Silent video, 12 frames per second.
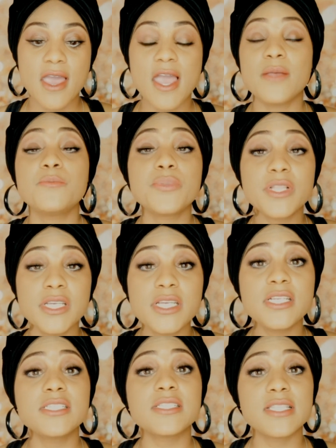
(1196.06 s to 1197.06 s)
And
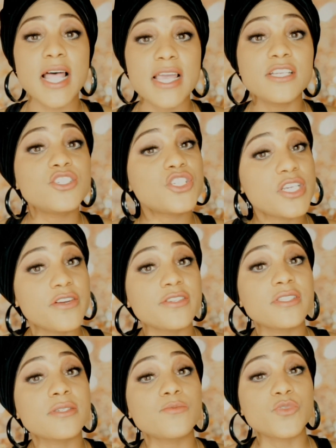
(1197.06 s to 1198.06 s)
please like, share,
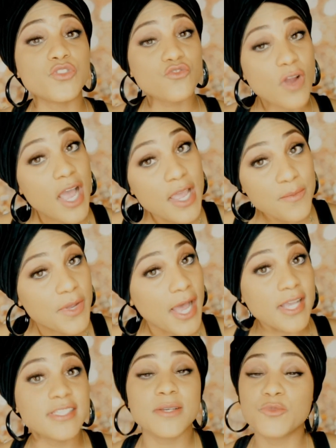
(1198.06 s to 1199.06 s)
and subscribe,
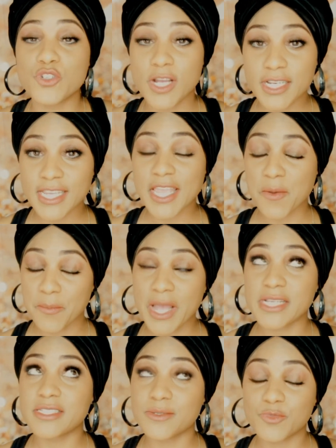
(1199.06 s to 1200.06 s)
guys. I'm trying to get
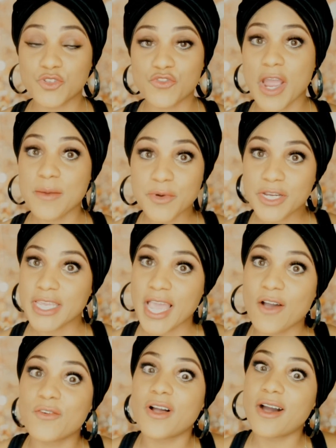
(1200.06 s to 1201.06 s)
my subscriber count